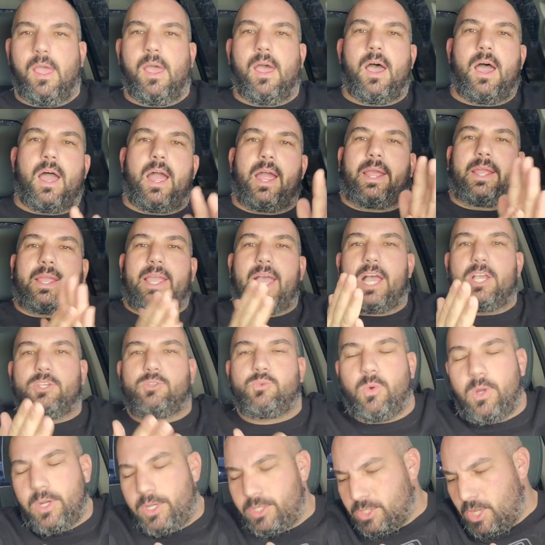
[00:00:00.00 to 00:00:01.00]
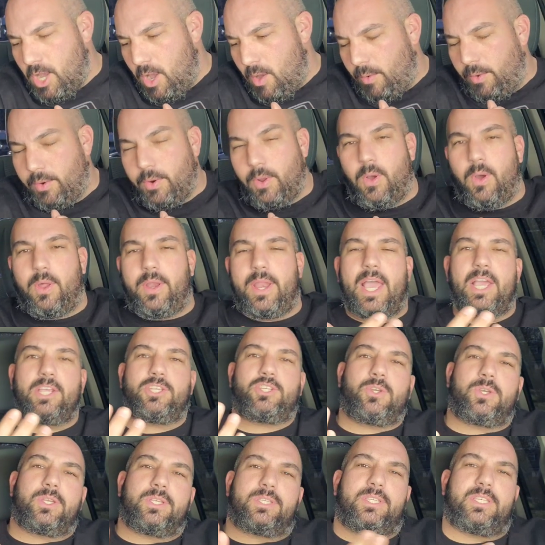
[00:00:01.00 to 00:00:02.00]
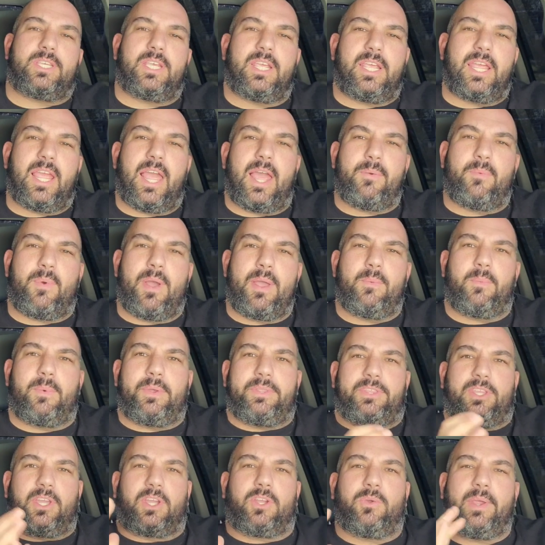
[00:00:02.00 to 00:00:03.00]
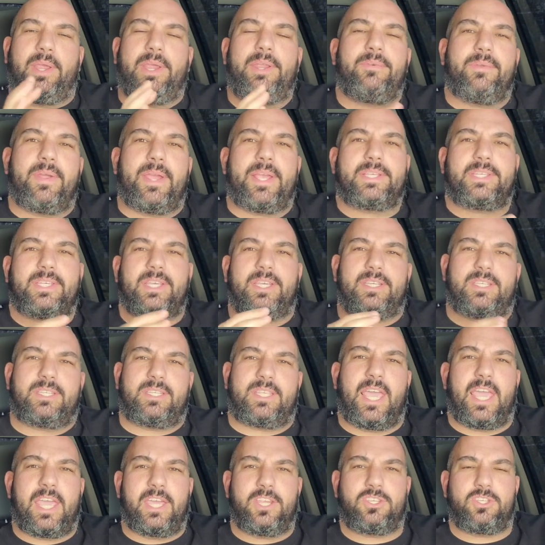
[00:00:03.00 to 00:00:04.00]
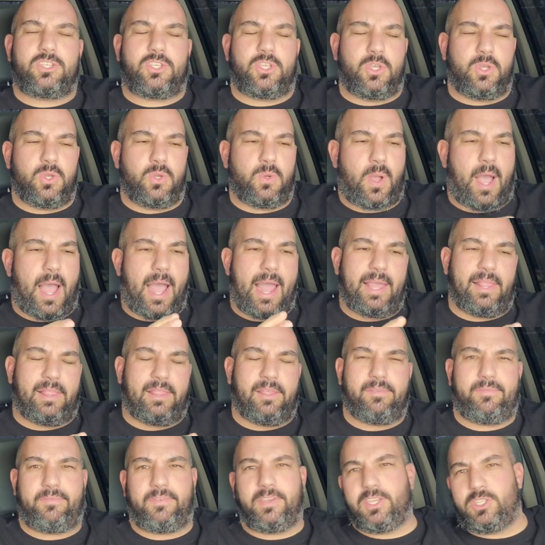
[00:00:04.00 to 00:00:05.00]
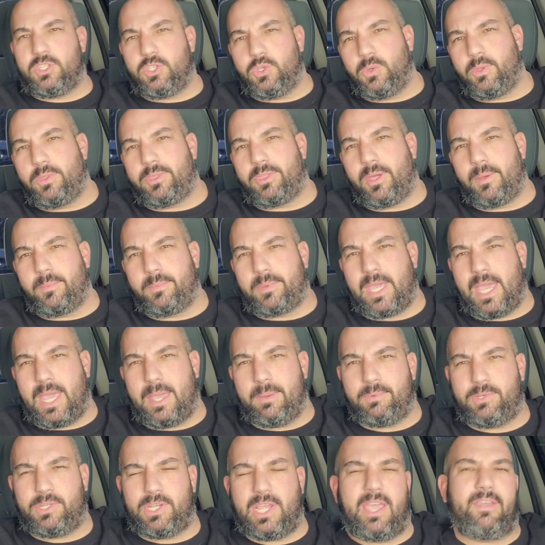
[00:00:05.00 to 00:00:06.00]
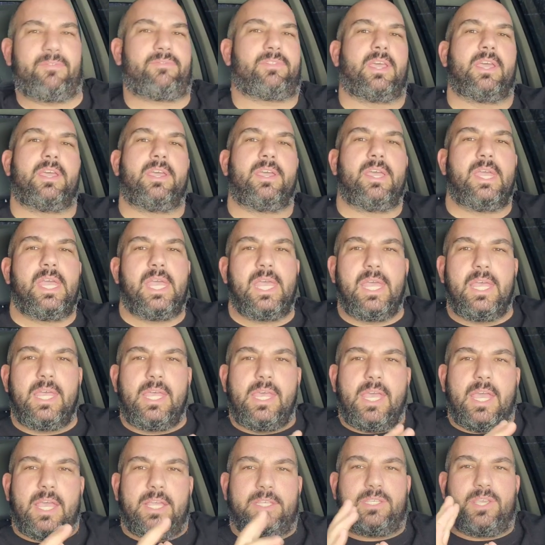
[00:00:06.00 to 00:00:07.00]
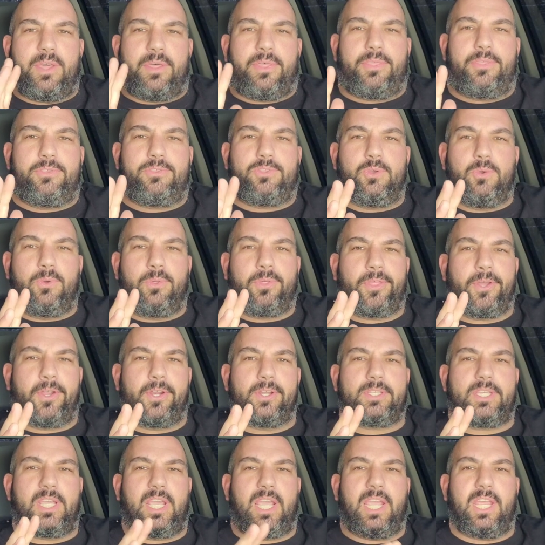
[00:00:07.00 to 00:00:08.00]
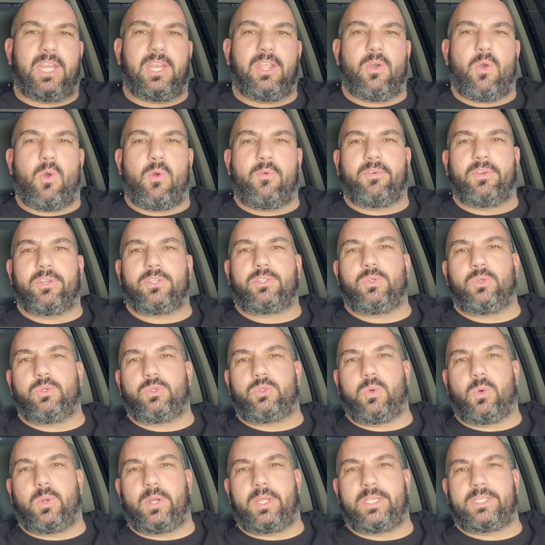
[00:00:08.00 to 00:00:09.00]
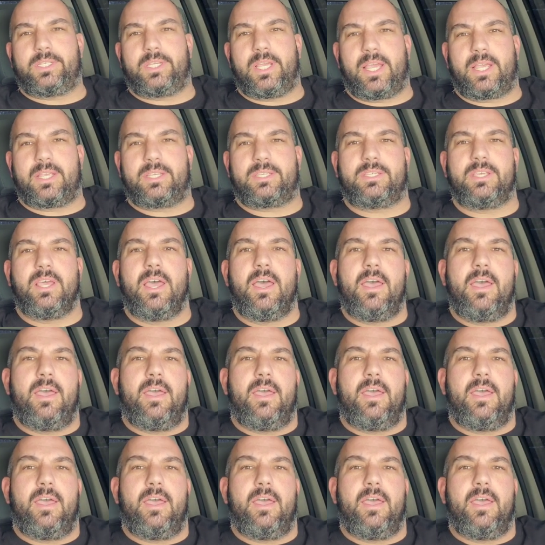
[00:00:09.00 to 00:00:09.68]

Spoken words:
All right, guys, what is going on? As you can see, I went with the Greene Racing Stage 2 High Lift V2 Thump Camshaft. It's a 213 over a 226.